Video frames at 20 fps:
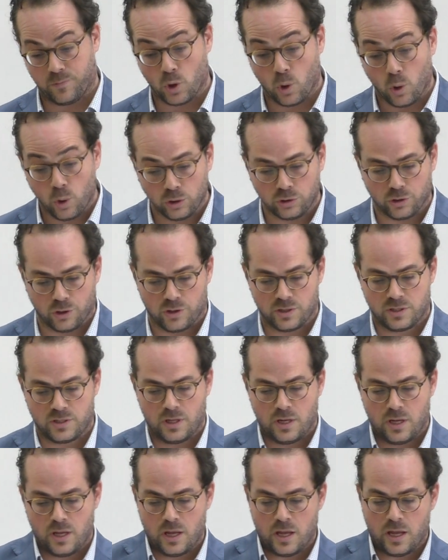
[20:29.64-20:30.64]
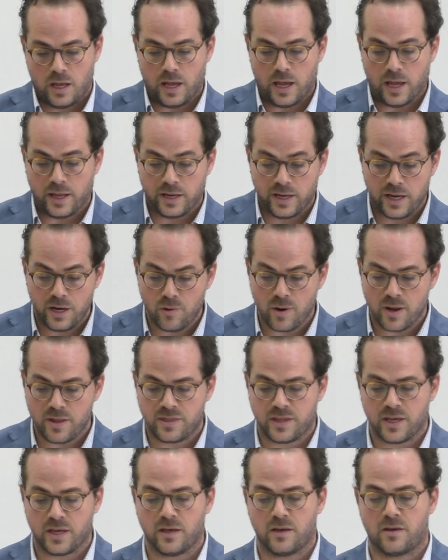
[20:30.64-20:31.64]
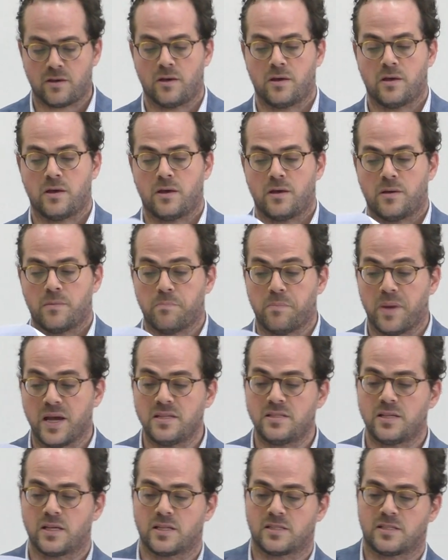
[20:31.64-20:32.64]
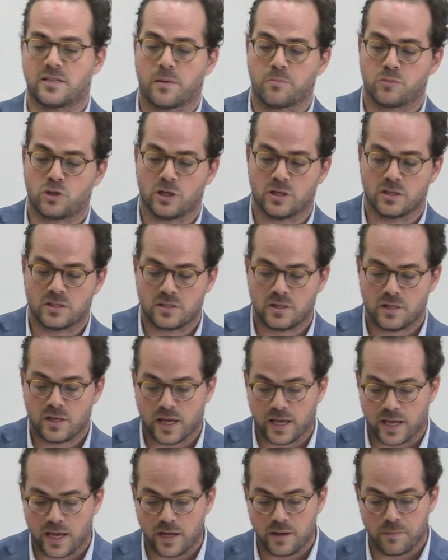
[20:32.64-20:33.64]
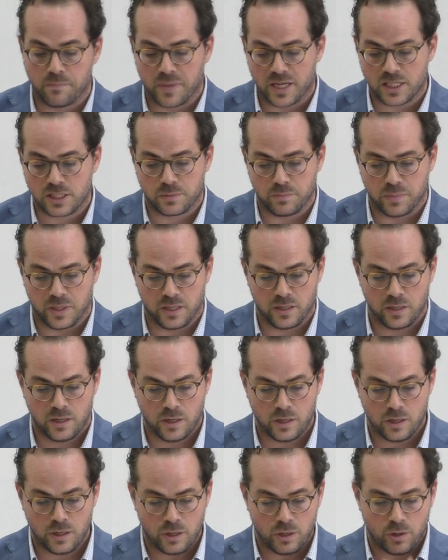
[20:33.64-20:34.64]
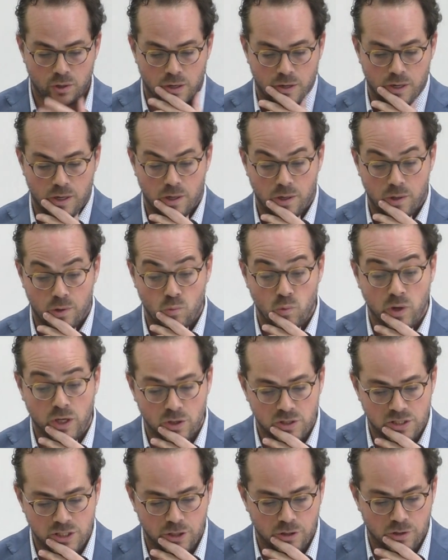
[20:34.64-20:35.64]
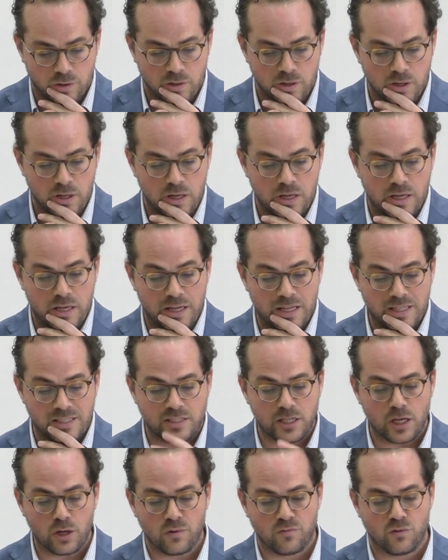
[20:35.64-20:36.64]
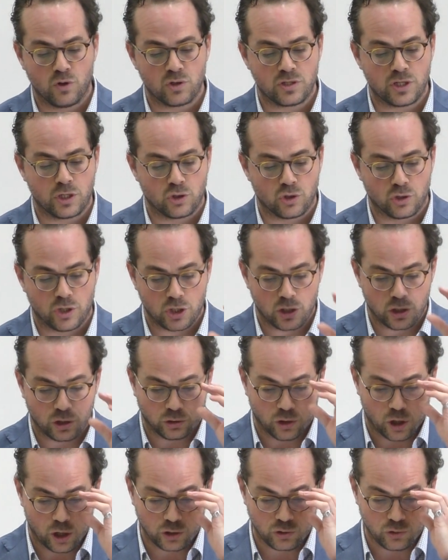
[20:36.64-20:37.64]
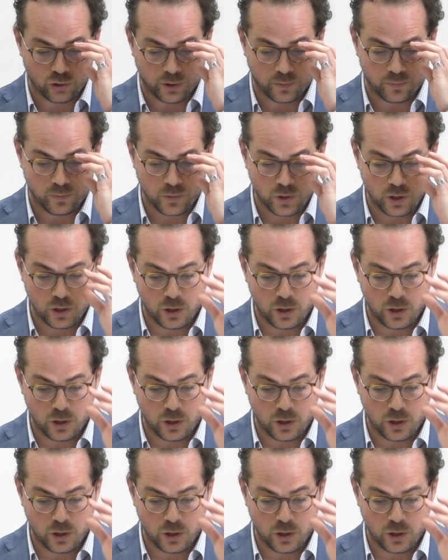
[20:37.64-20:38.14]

orders, and here I think basic assumptions, again, must be reconsidered. Instead of using judicial doctrine